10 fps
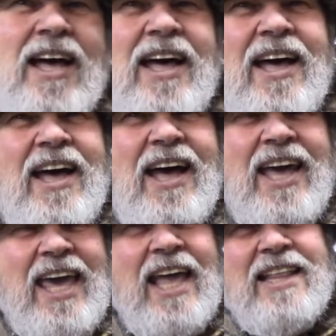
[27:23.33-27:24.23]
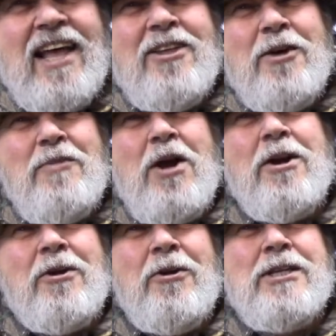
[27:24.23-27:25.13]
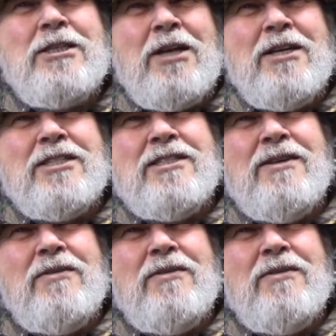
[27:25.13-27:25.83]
I can't tell you Merry Christmas